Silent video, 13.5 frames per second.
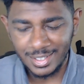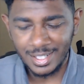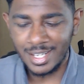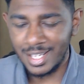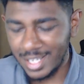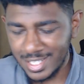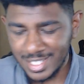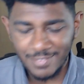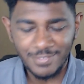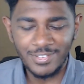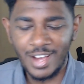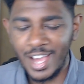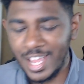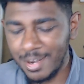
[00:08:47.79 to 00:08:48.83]
as I
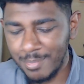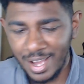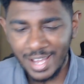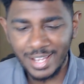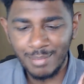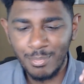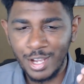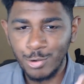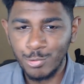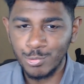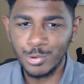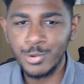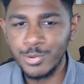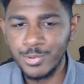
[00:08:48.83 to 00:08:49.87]
find my
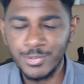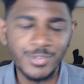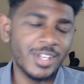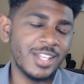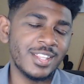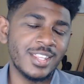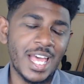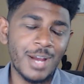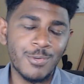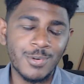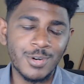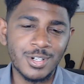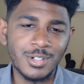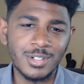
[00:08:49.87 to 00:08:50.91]
groove in that
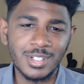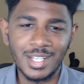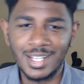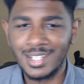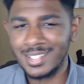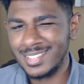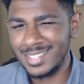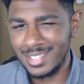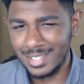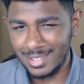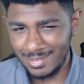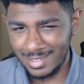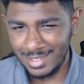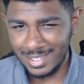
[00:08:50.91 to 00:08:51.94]
world, the
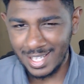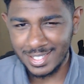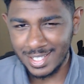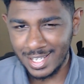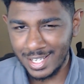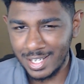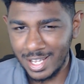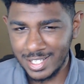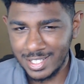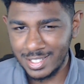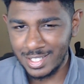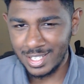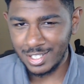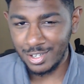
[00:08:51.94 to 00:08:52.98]
less I
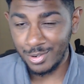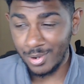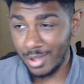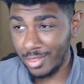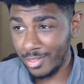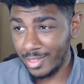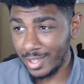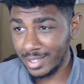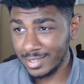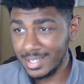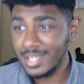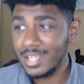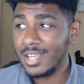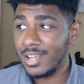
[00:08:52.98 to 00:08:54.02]
tend to do other things.
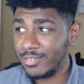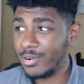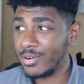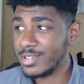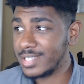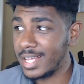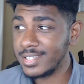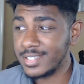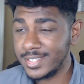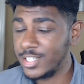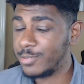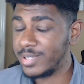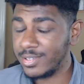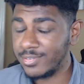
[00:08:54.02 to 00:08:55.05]
Of course, I'll
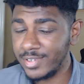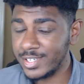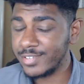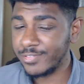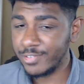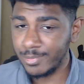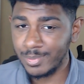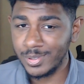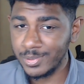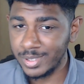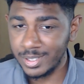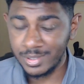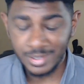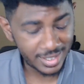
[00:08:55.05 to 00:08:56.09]
still be fishing for
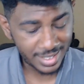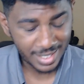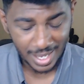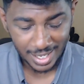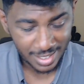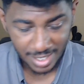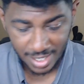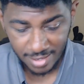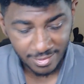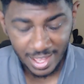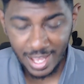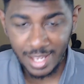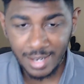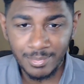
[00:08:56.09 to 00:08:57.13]
bluegill because I love
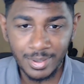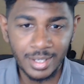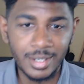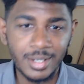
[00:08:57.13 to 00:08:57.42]
that, but